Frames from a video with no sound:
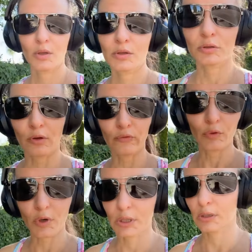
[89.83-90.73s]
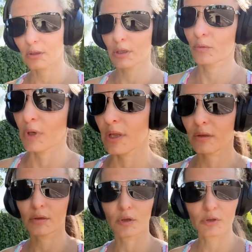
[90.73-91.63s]
So if you are dealing
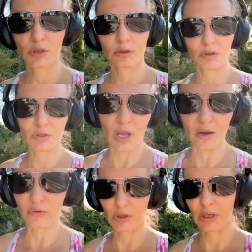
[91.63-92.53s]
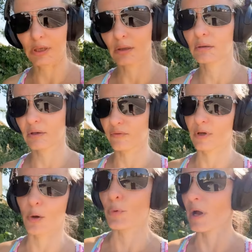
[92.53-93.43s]
with low sugars after eating, if a
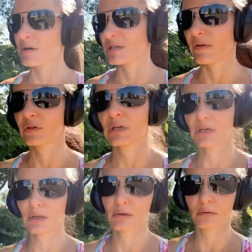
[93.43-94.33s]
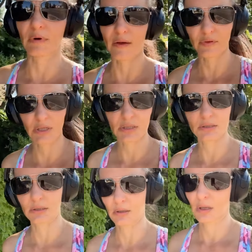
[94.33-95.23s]
couple hours after eating you're ravenous
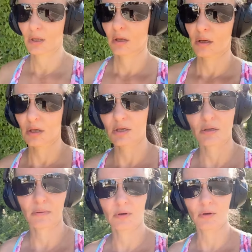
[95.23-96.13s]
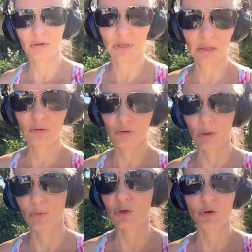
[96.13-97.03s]
and getting
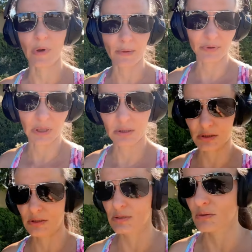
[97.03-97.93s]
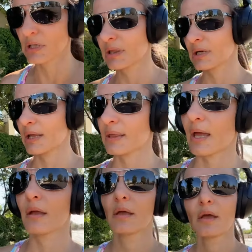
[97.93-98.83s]
tremors or palpitations or anything like
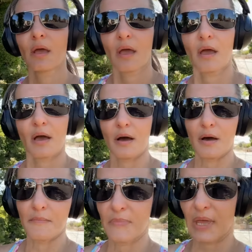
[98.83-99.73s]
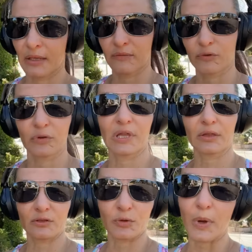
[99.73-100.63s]
that, and if you think
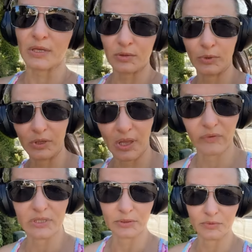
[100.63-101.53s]
there's a possibility of insulin